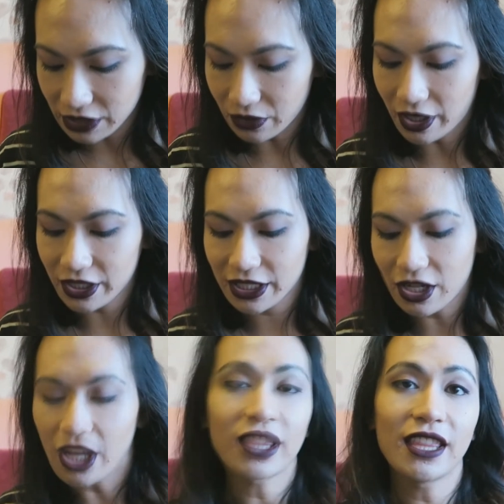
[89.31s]
So I just
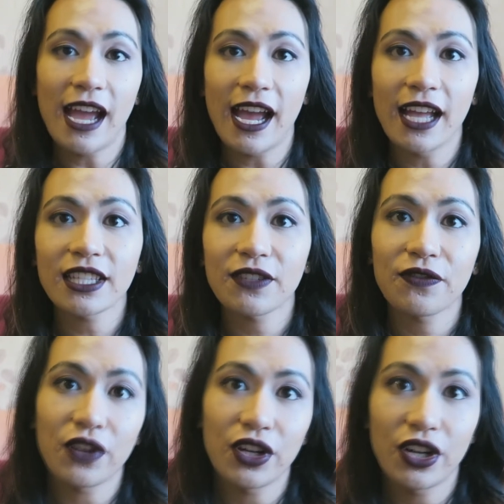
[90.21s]
got that
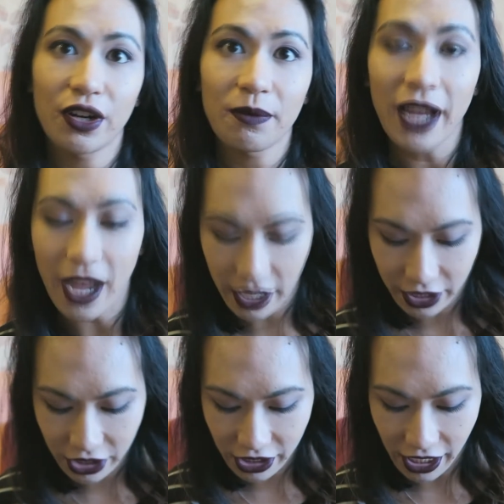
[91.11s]
for my
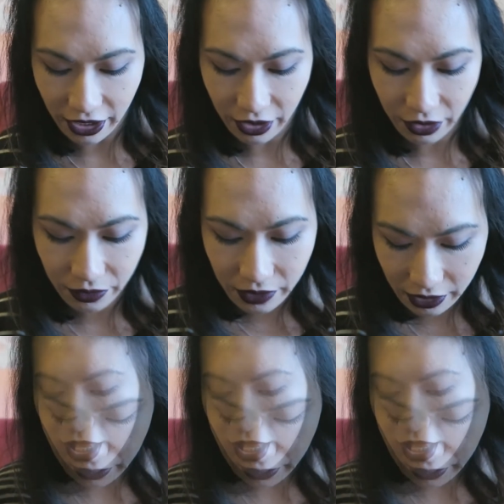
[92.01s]
eyeshadows.